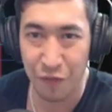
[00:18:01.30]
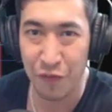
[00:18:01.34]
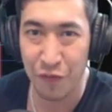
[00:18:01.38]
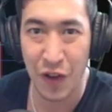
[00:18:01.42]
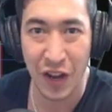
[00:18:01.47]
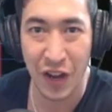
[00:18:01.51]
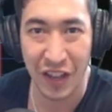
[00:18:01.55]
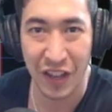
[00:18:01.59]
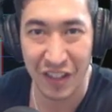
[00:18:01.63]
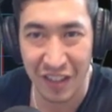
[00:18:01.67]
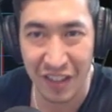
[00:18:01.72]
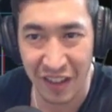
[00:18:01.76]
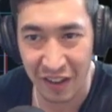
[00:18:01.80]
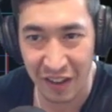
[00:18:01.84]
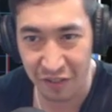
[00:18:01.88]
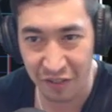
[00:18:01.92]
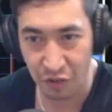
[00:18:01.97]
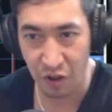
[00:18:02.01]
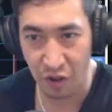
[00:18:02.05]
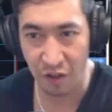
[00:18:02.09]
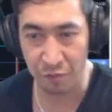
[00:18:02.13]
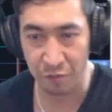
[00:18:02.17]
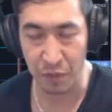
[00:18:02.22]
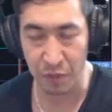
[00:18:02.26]
fucking takes
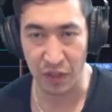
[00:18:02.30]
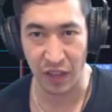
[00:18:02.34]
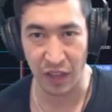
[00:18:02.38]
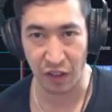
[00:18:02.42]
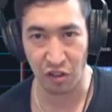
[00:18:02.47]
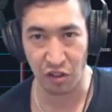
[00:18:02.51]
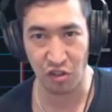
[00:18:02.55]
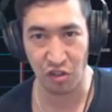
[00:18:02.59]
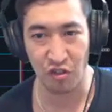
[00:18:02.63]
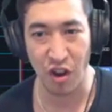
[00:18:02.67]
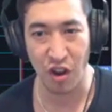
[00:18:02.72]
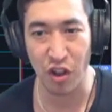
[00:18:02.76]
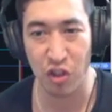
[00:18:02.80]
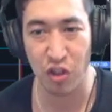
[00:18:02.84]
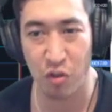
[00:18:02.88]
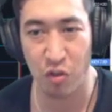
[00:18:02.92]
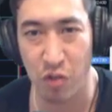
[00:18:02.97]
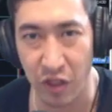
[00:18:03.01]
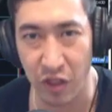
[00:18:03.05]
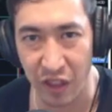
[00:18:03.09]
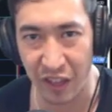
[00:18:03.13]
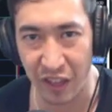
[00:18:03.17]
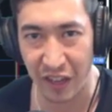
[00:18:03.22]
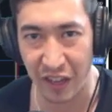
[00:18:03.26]
off. But like
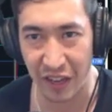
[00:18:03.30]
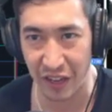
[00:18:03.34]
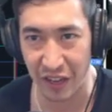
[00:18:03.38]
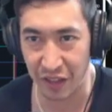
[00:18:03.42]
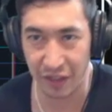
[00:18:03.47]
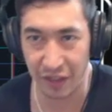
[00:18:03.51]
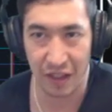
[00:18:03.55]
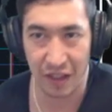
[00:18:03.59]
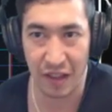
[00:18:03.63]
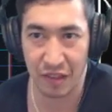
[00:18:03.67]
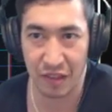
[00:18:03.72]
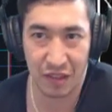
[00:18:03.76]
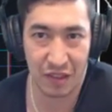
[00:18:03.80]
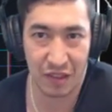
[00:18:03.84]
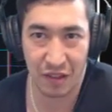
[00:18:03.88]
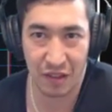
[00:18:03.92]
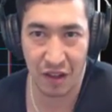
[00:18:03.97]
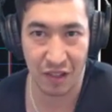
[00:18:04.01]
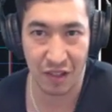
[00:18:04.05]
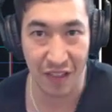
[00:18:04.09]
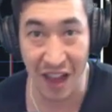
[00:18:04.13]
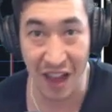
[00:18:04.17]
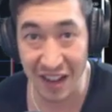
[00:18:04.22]
structurally, a lot